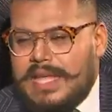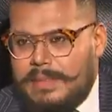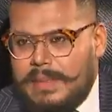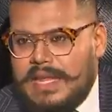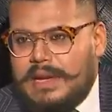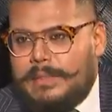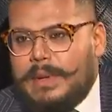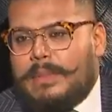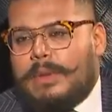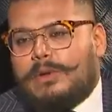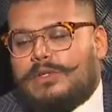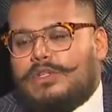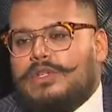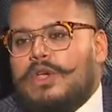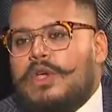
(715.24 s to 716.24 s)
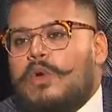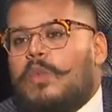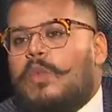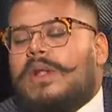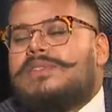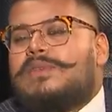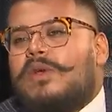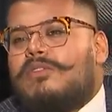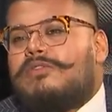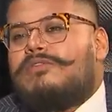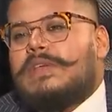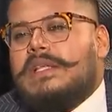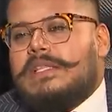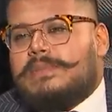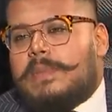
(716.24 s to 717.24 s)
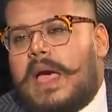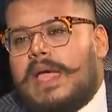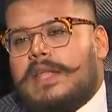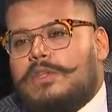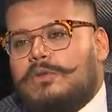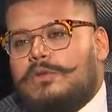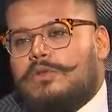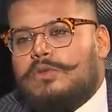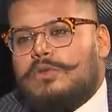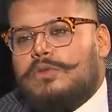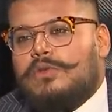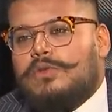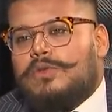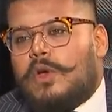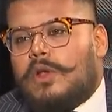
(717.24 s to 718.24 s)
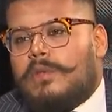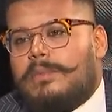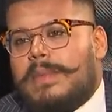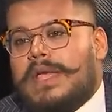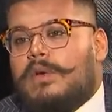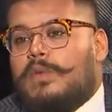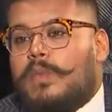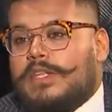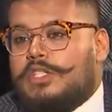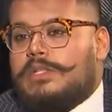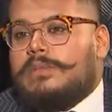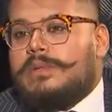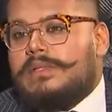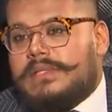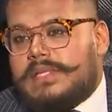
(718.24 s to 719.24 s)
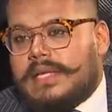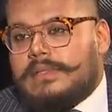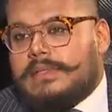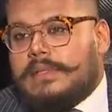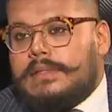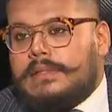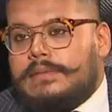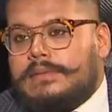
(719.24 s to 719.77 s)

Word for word: Tell me a little bit about what sort of inspired you to sort of make vegetables sexy.